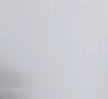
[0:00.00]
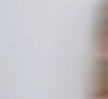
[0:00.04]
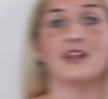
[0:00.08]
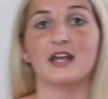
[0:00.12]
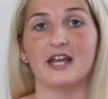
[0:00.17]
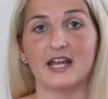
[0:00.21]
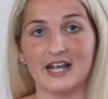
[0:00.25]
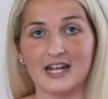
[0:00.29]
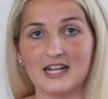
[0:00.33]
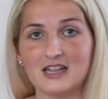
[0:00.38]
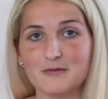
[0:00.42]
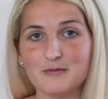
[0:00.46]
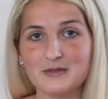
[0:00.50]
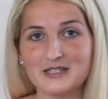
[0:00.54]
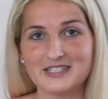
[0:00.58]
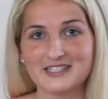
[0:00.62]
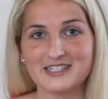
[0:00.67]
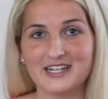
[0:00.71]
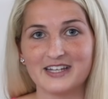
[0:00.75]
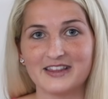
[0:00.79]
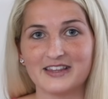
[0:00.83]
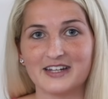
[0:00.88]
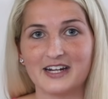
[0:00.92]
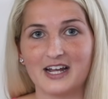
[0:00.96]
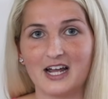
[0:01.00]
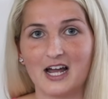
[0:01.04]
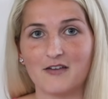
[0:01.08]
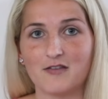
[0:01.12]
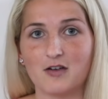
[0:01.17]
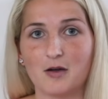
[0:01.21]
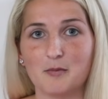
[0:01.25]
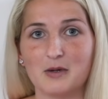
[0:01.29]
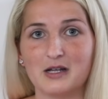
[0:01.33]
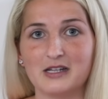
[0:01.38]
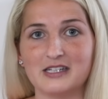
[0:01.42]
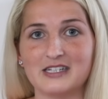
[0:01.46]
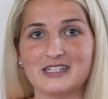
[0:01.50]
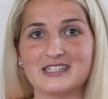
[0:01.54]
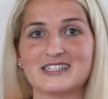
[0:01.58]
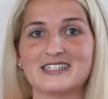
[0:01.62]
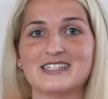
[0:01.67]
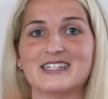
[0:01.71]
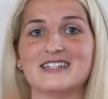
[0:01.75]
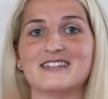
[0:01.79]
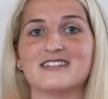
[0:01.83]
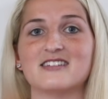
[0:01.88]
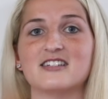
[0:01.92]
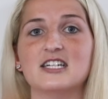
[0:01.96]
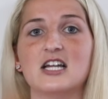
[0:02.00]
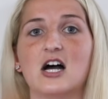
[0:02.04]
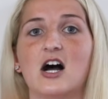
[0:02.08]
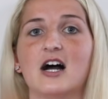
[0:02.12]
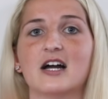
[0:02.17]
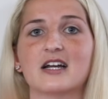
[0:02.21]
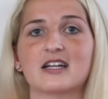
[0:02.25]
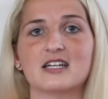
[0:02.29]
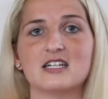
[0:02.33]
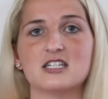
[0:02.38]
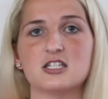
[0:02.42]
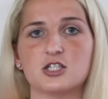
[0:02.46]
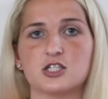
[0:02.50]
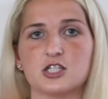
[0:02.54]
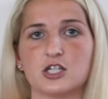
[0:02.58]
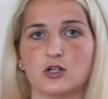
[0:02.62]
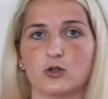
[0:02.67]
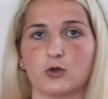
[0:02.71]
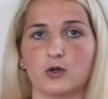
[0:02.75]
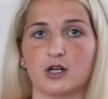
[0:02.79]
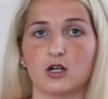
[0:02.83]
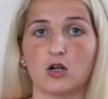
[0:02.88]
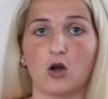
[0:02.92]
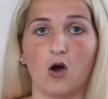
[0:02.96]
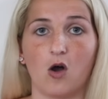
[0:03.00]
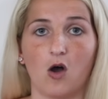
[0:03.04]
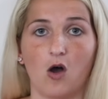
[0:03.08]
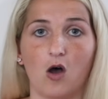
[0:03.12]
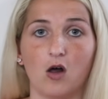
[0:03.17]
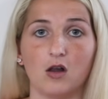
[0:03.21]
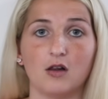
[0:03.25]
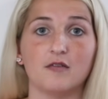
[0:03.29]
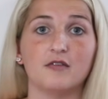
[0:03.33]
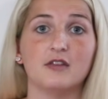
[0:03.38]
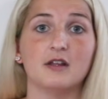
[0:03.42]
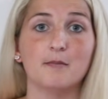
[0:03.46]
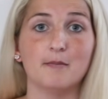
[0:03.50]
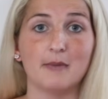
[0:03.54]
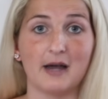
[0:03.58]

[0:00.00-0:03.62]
The eighth mistake that I have on my list is not considering all of the